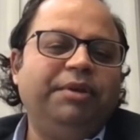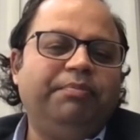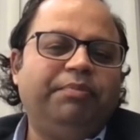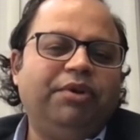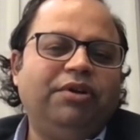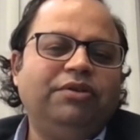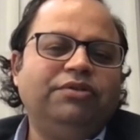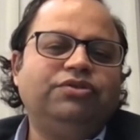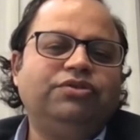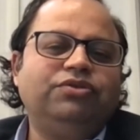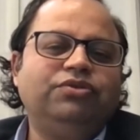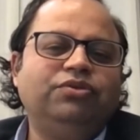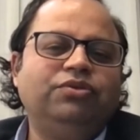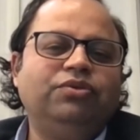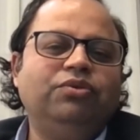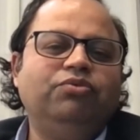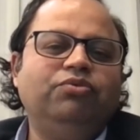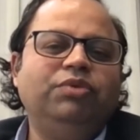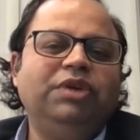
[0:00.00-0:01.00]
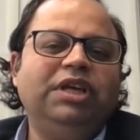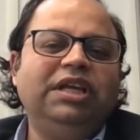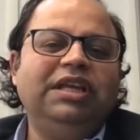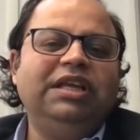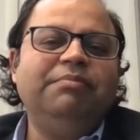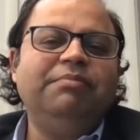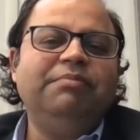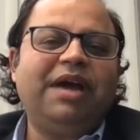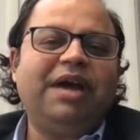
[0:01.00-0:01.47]
people to
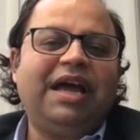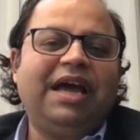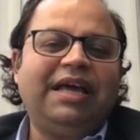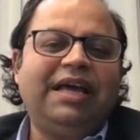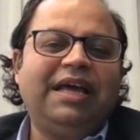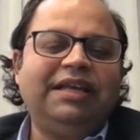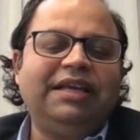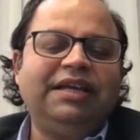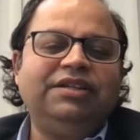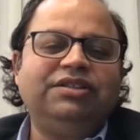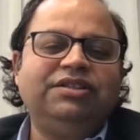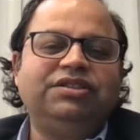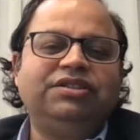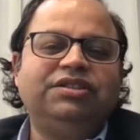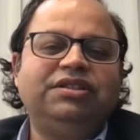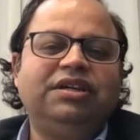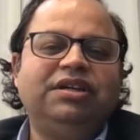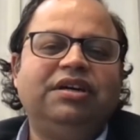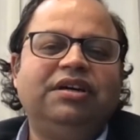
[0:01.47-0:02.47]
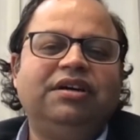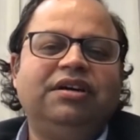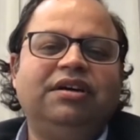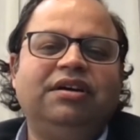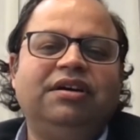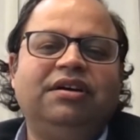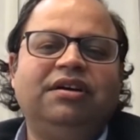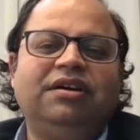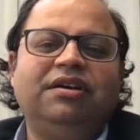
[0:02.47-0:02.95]
really manage
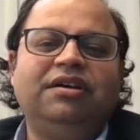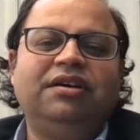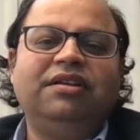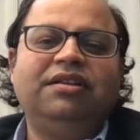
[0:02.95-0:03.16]
uh,